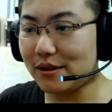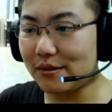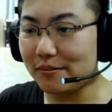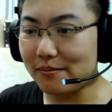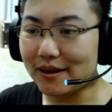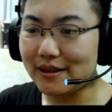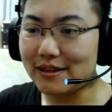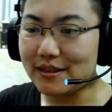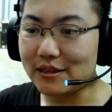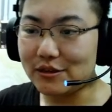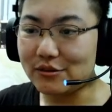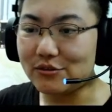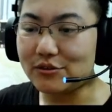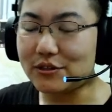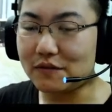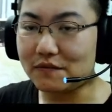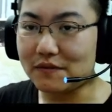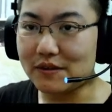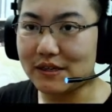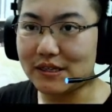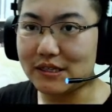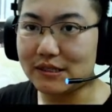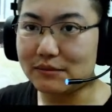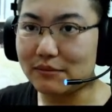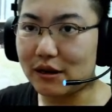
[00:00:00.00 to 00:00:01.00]
made use of
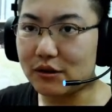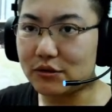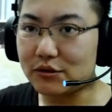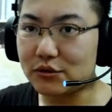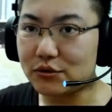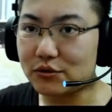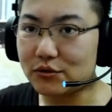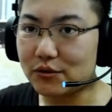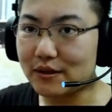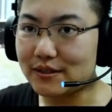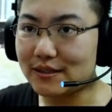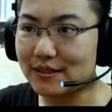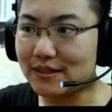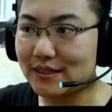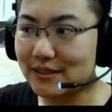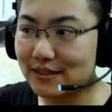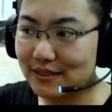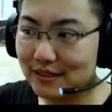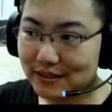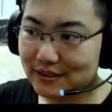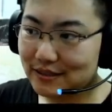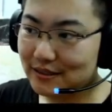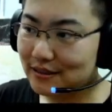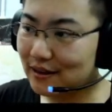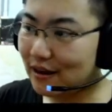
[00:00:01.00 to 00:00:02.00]
these mouse droids. This
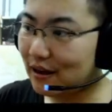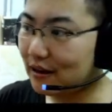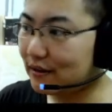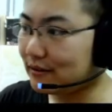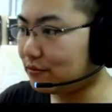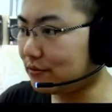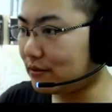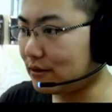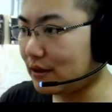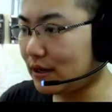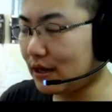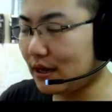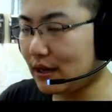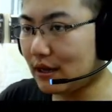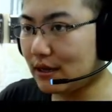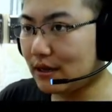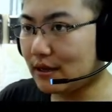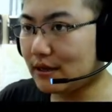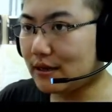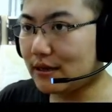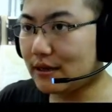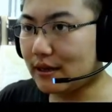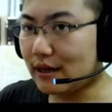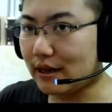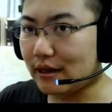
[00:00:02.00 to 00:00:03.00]
is not
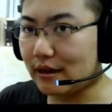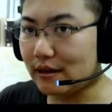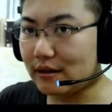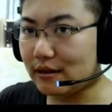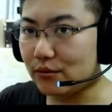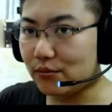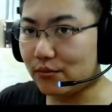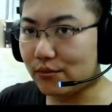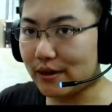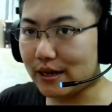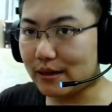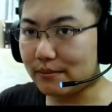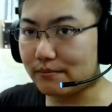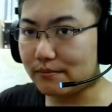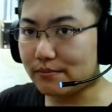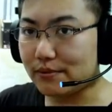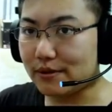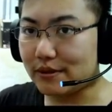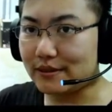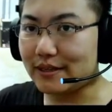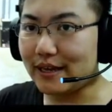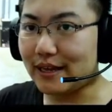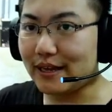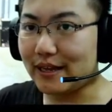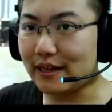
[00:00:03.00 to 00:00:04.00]
in any way
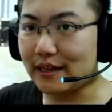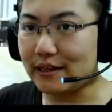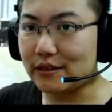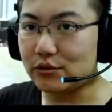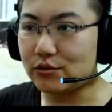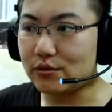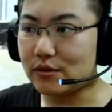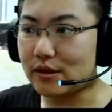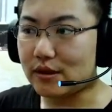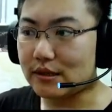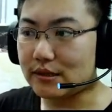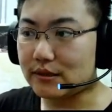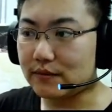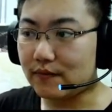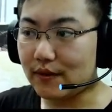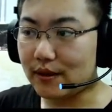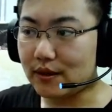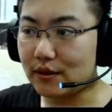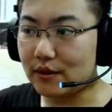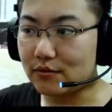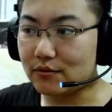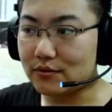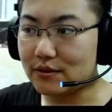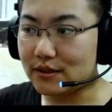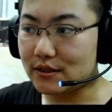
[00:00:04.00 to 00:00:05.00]
pertaining to this
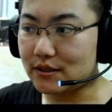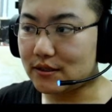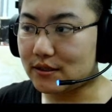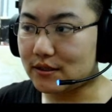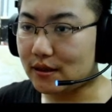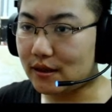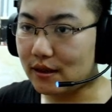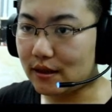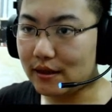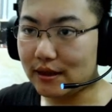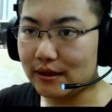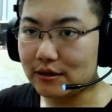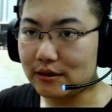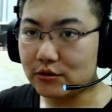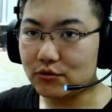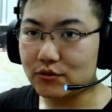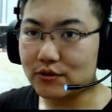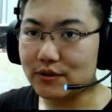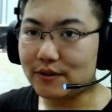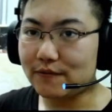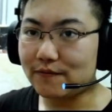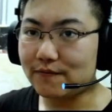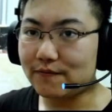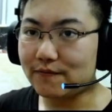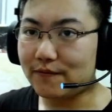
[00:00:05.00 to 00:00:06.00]
video. Just an
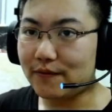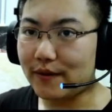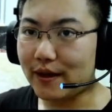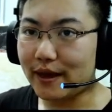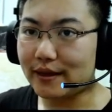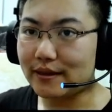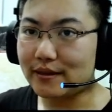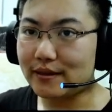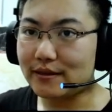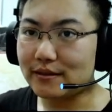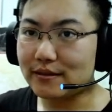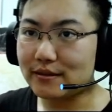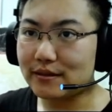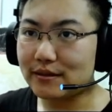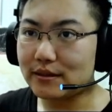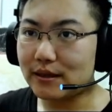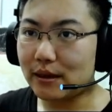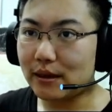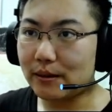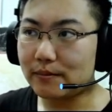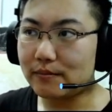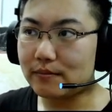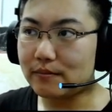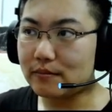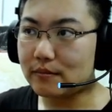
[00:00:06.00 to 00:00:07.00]
interesting fact.
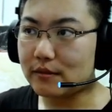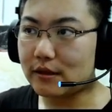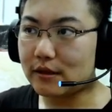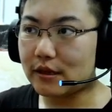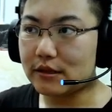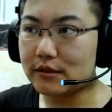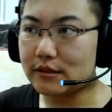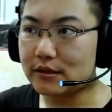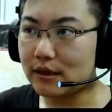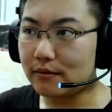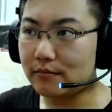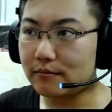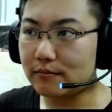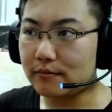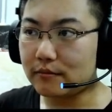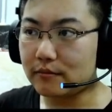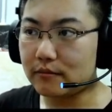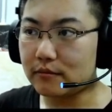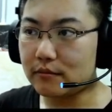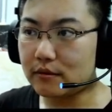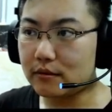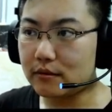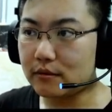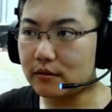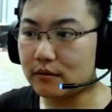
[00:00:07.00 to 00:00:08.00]
Some some
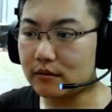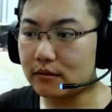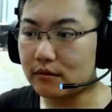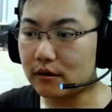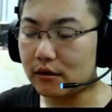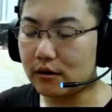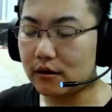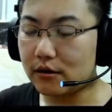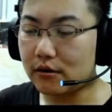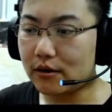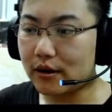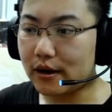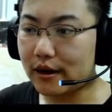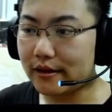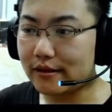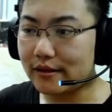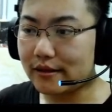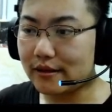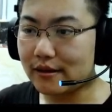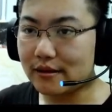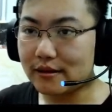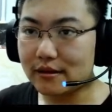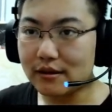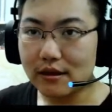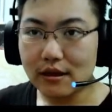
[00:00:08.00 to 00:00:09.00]
girl, I
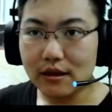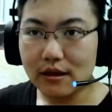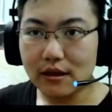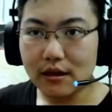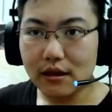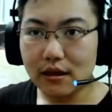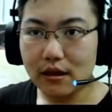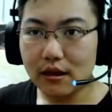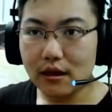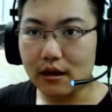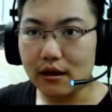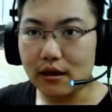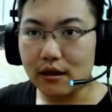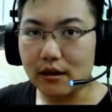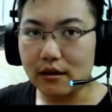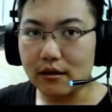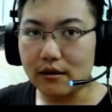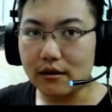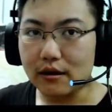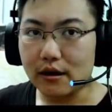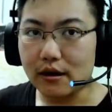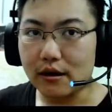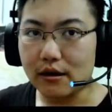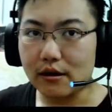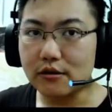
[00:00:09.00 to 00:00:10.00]
think,
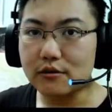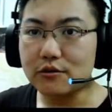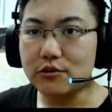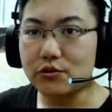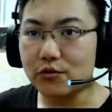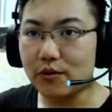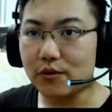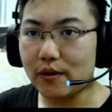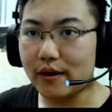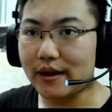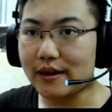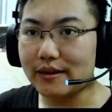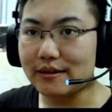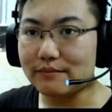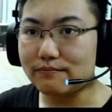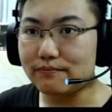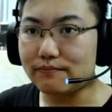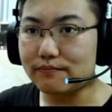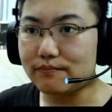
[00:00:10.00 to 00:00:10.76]
uh, her droid